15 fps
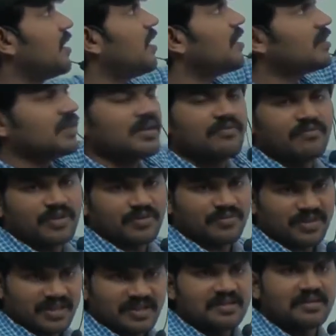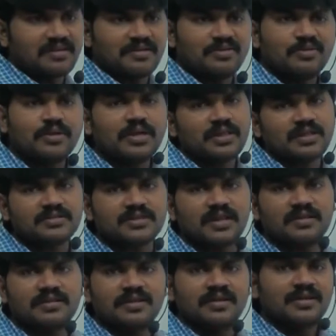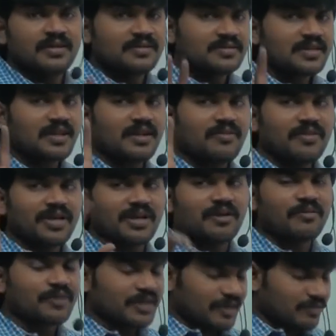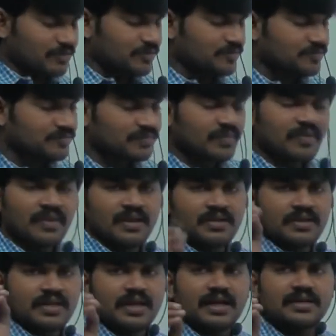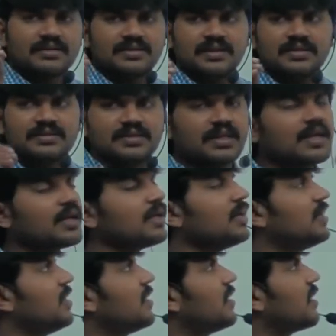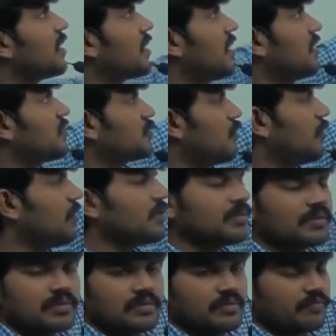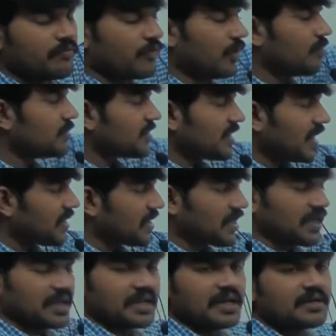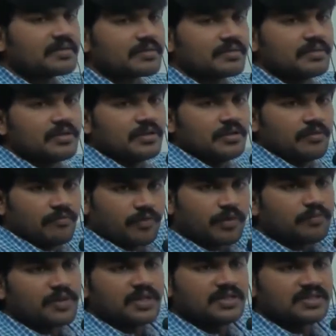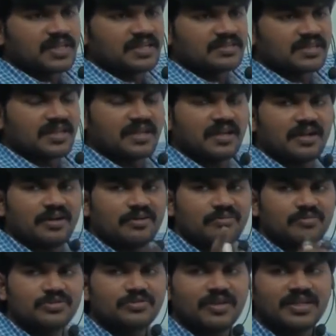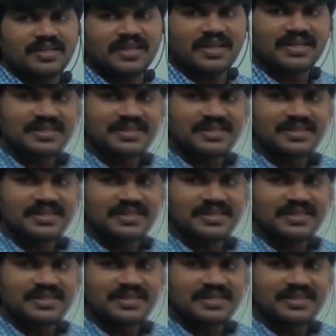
call M1 method. Okay, that's all. So now I have one doubt. Accessing inner class code from static area, from instance area, which one is the